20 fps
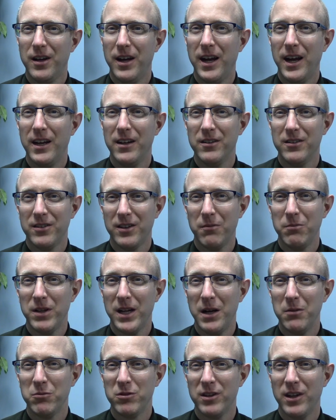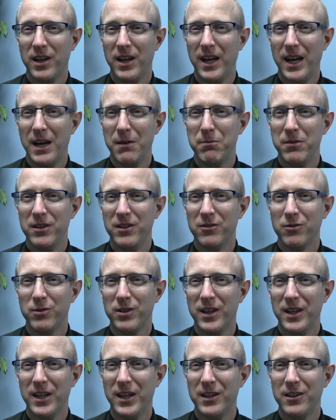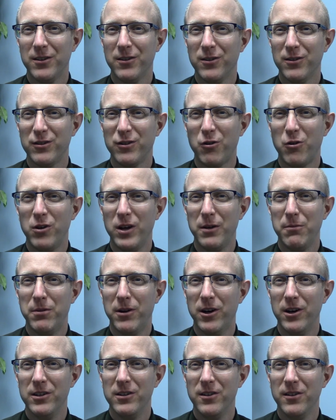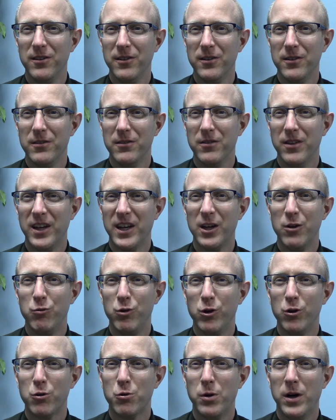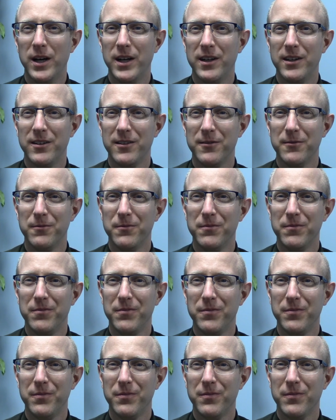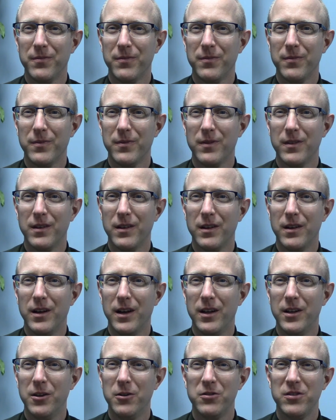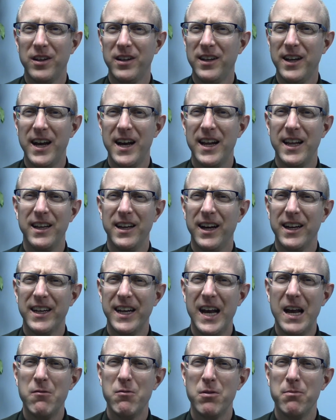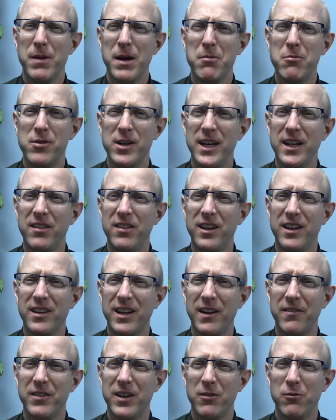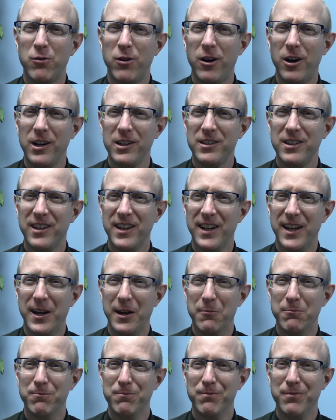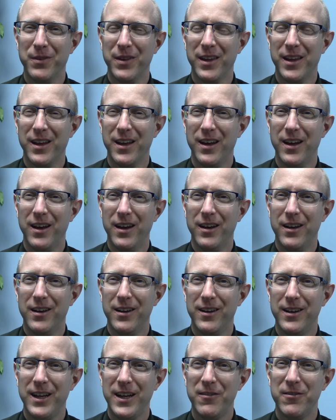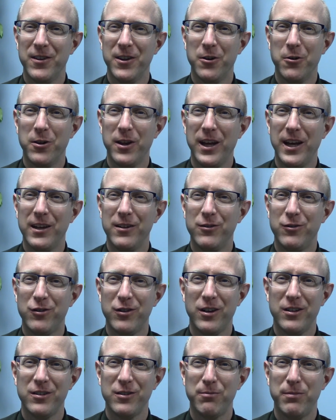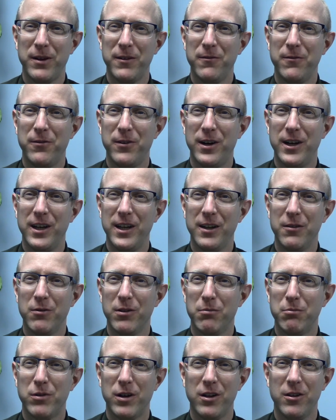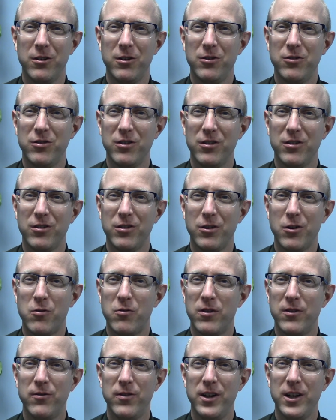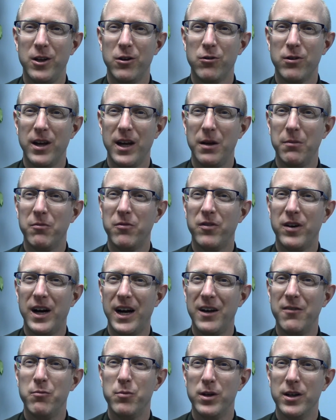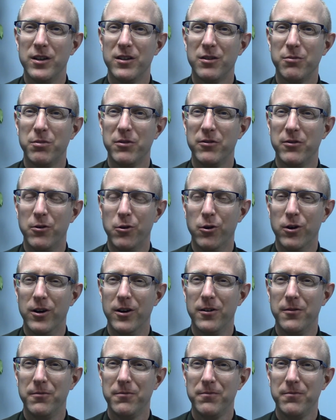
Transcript: And sometimes when that happens, when they get to the sorry part, they get real quiet. And they'll say, Dad, I, I can't remember anything that I've done wrong today. Even though they had just been fighting with brother or sister over a video game five minutes before.